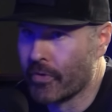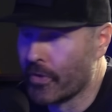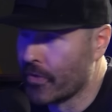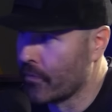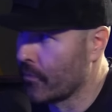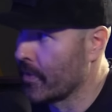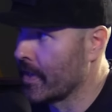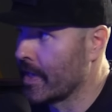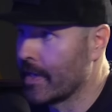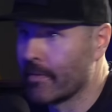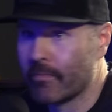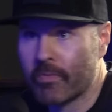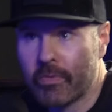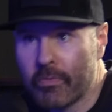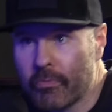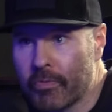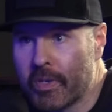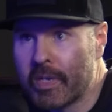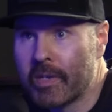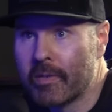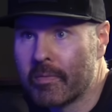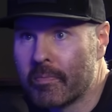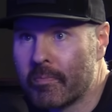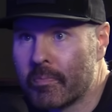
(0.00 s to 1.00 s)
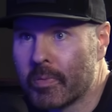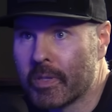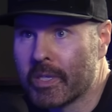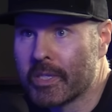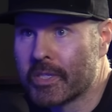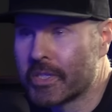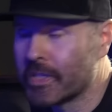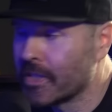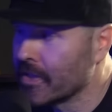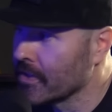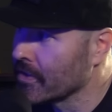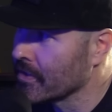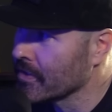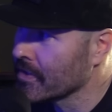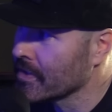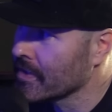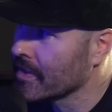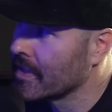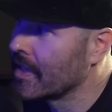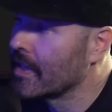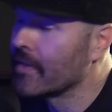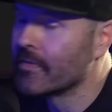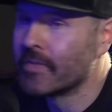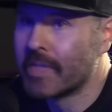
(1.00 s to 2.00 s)
three plus years
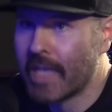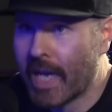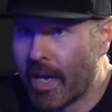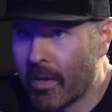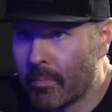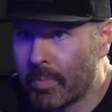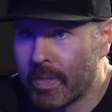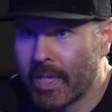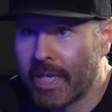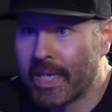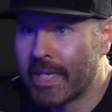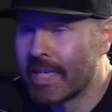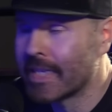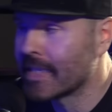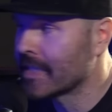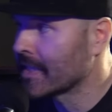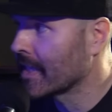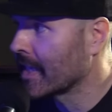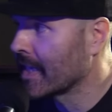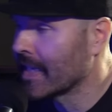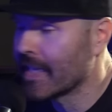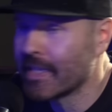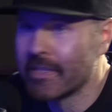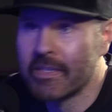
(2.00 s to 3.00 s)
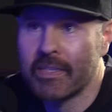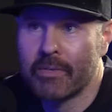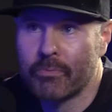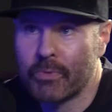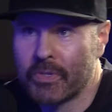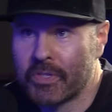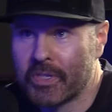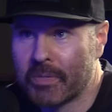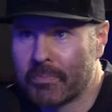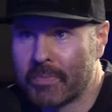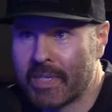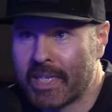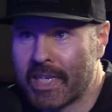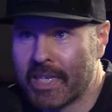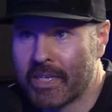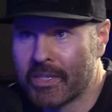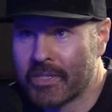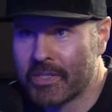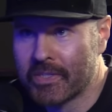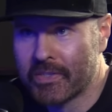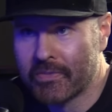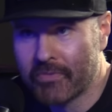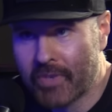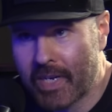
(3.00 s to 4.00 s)
downplaying it, saying it was something
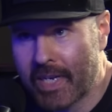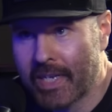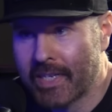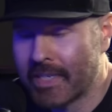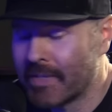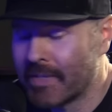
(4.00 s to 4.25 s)
else, right?